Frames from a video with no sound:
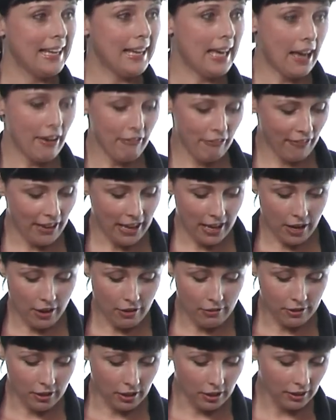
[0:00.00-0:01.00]

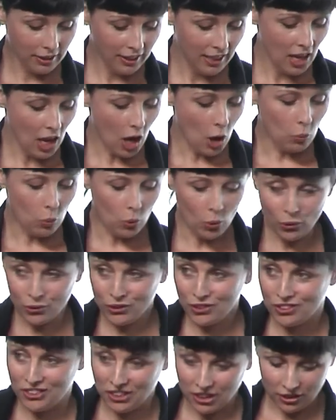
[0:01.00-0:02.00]
Cafe owner,
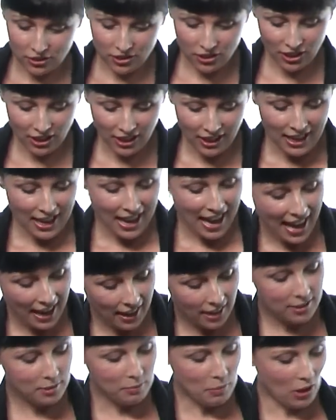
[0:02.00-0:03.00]
awards judge,
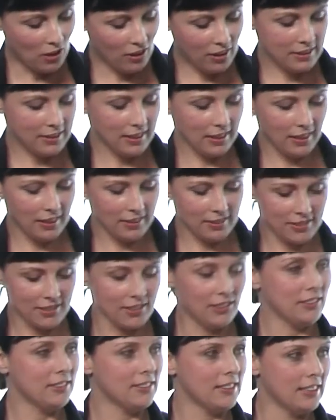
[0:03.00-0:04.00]
ex-marketing
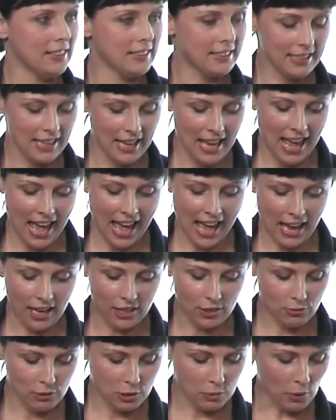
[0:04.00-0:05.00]
consultant,
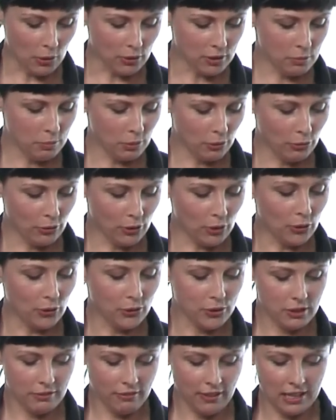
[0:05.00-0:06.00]
and responsible for the
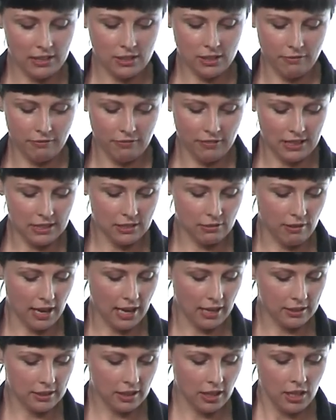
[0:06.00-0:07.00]
launch of HMV
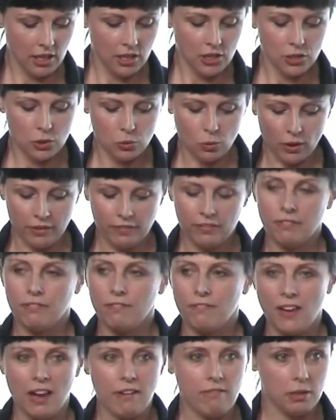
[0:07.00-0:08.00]
Direct. She's one of the
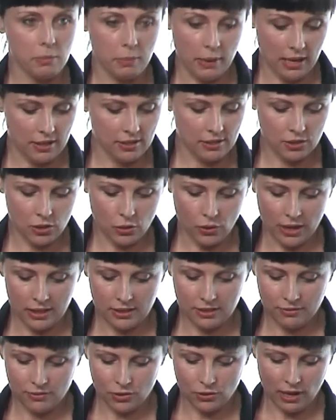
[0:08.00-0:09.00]
very best
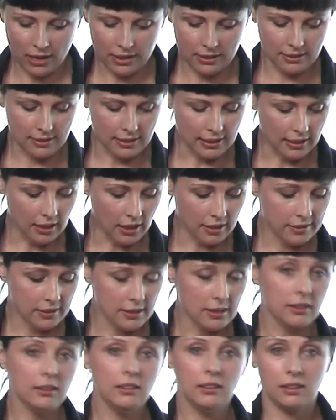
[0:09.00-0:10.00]
creative directors in
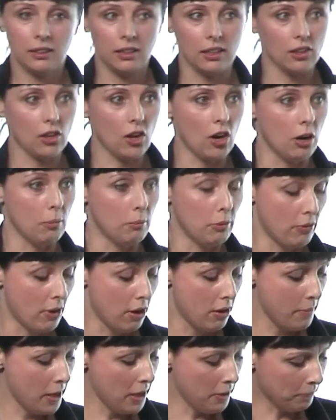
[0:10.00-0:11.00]
London at
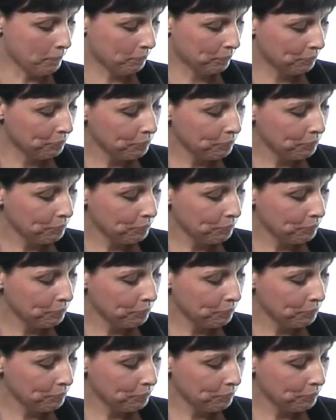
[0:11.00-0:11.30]
Karmarama.